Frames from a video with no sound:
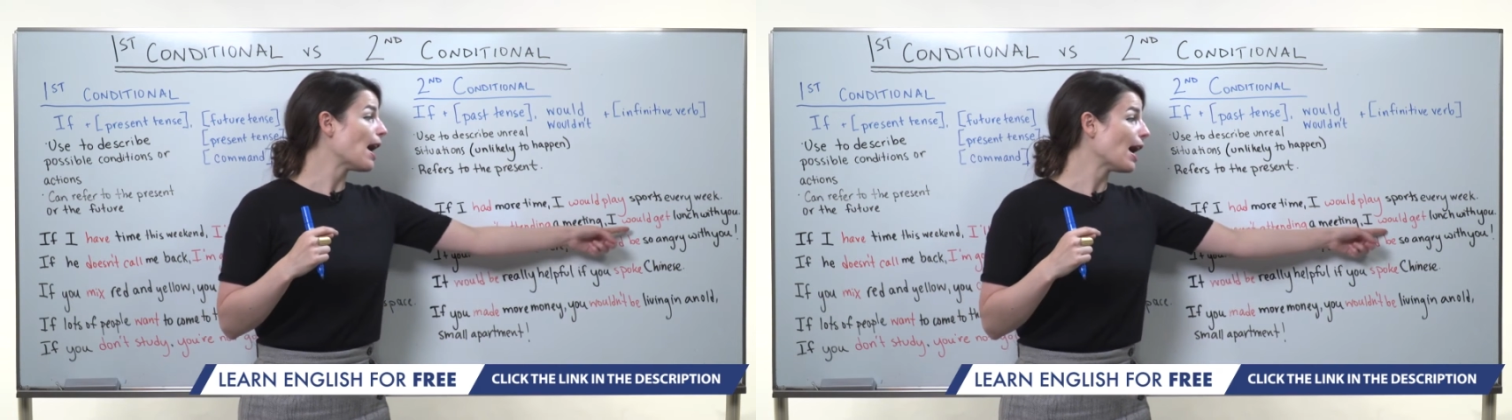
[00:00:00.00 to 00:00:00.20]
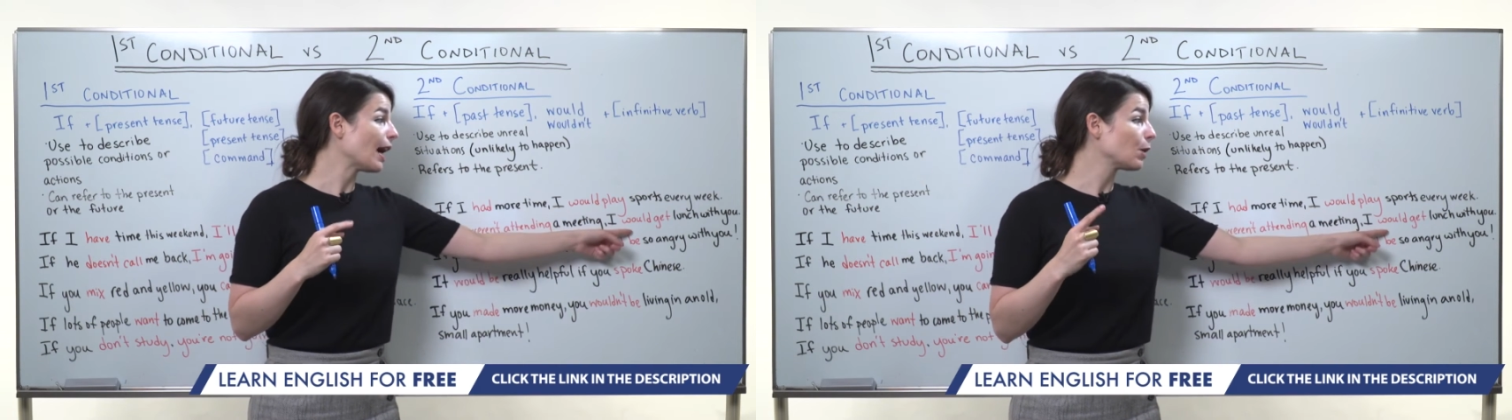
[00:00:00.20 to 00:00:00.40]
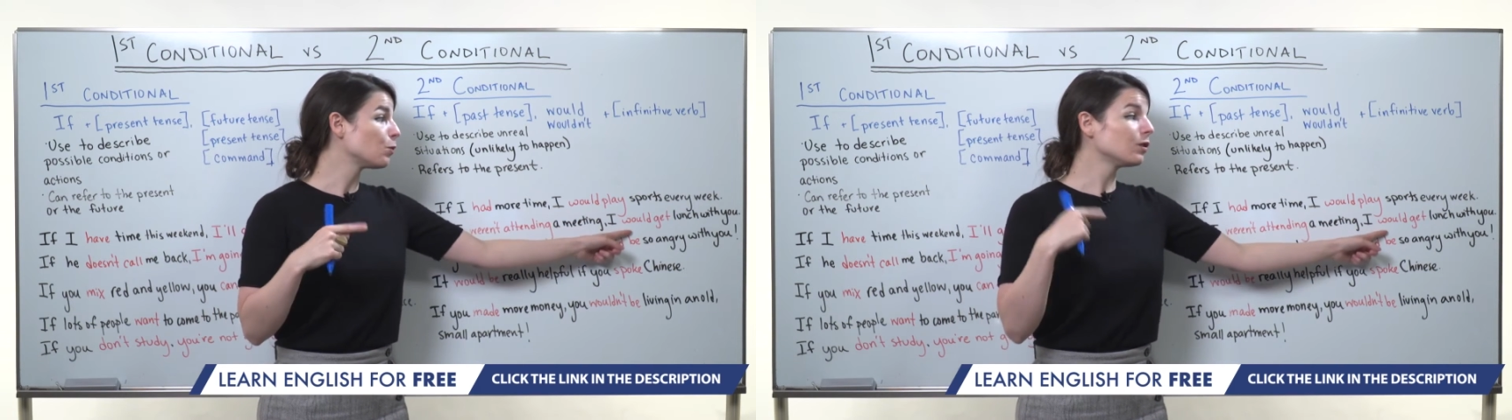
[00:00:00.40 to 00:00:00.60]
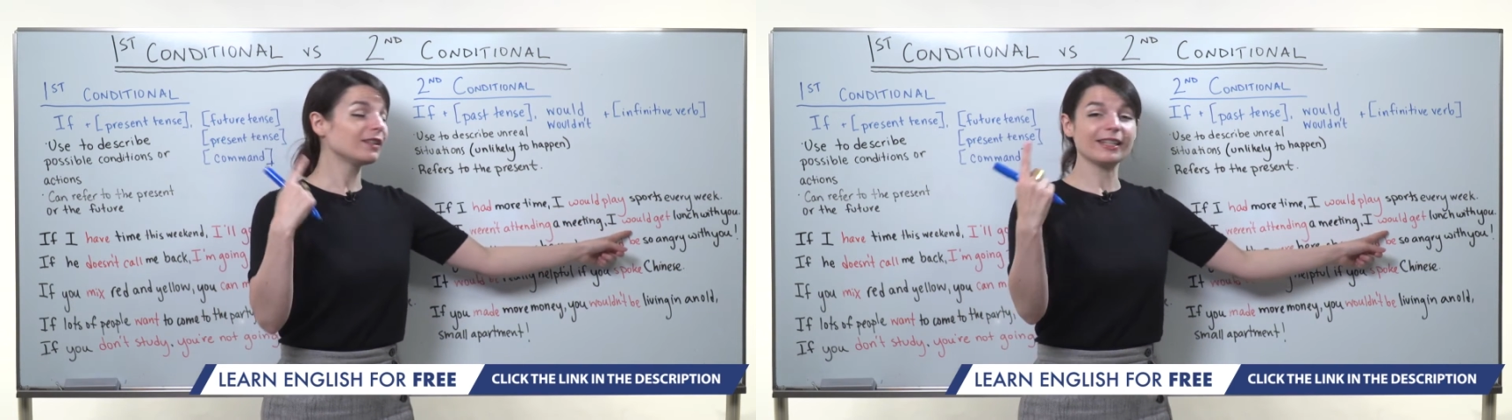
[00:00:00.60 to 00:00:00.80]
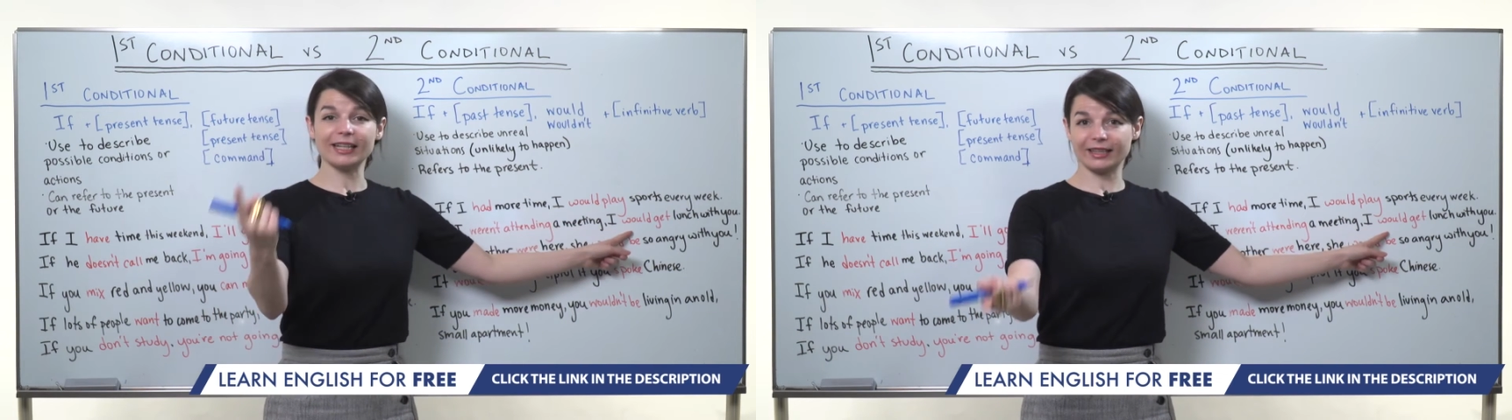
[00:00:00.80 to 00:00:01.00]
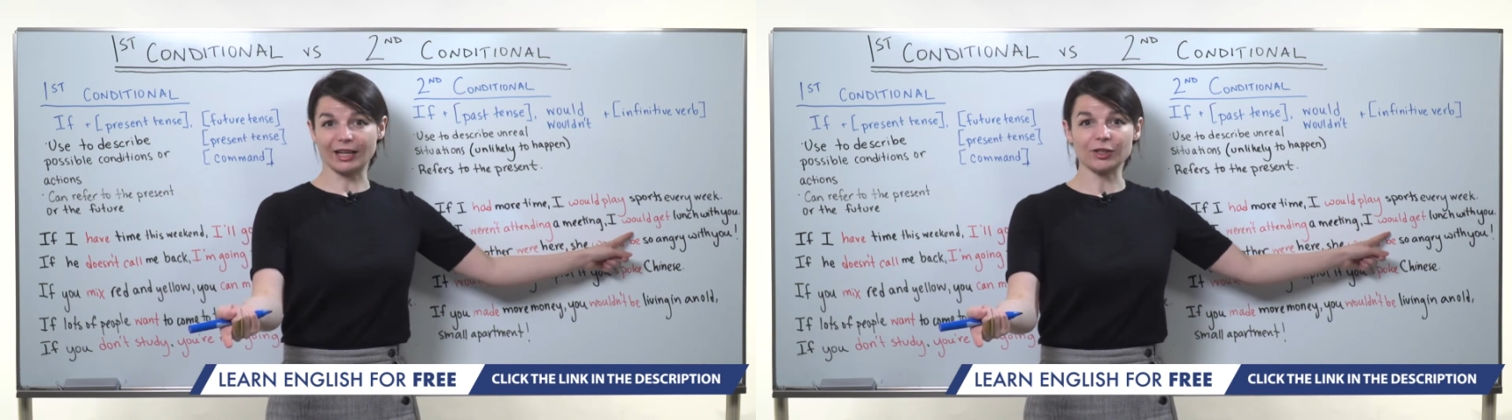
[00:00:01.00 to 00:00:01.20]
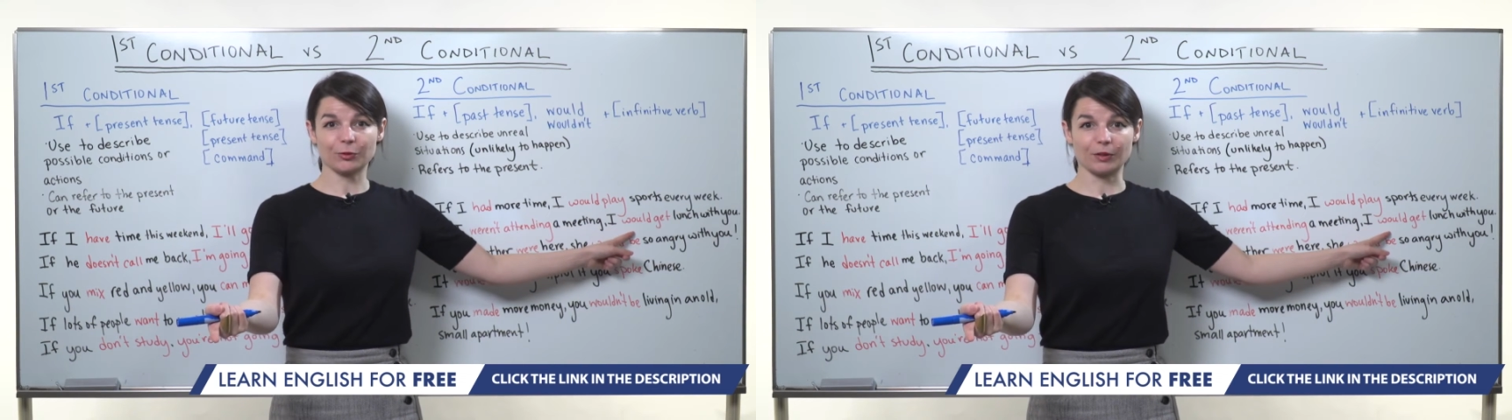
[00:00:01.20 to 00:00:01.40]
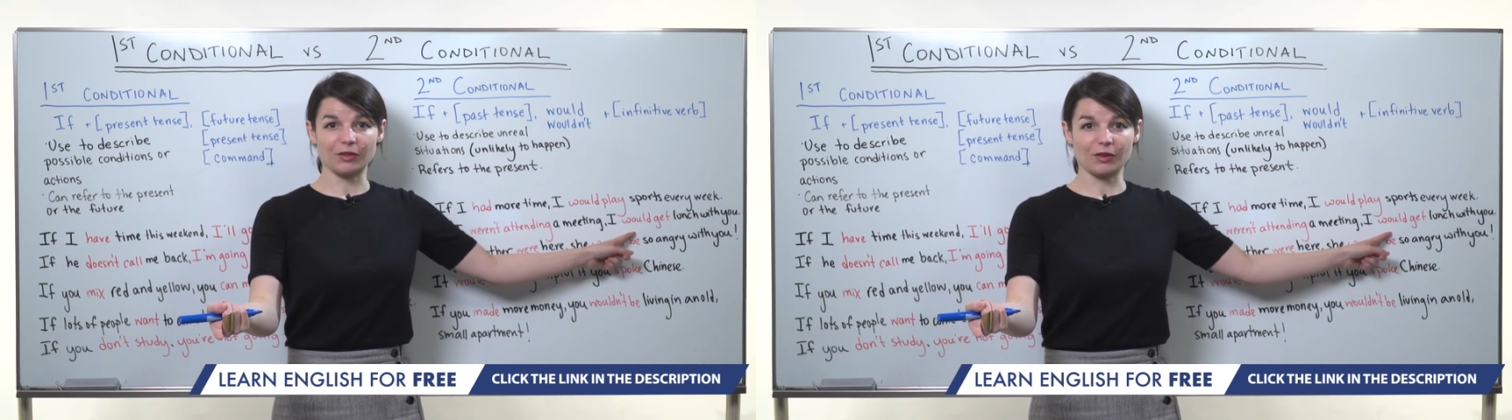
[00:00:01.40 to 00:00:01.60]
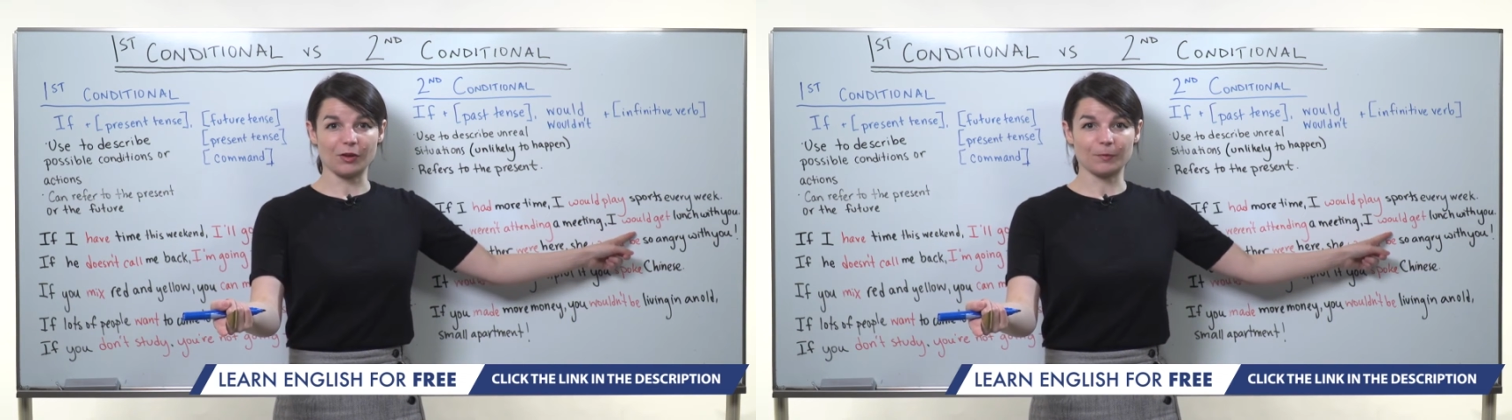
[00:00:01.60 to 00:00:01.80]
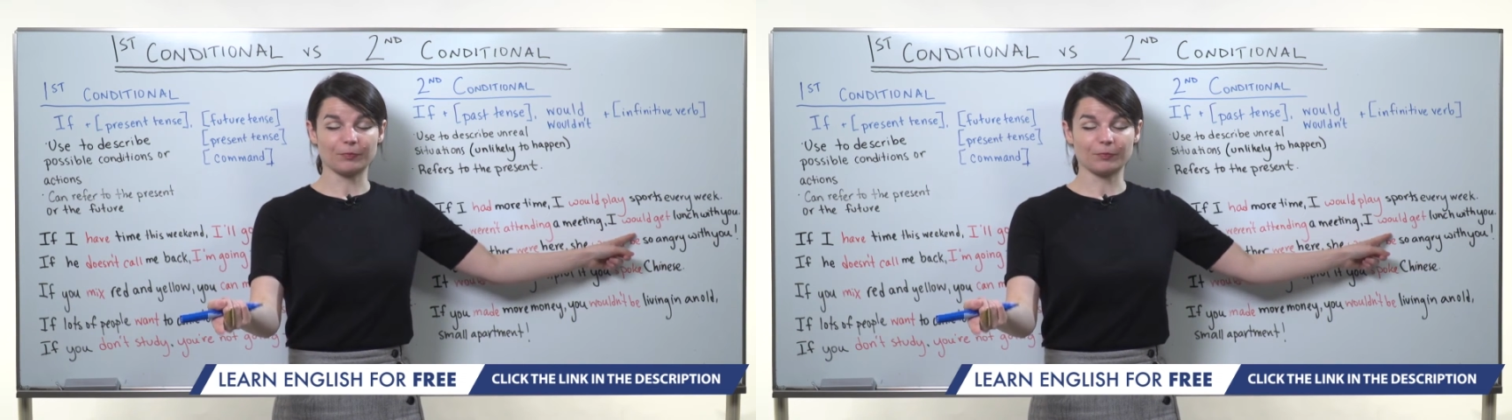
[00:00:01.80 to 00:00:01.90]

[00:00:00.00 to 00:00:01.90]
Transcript: I would get lunch with you.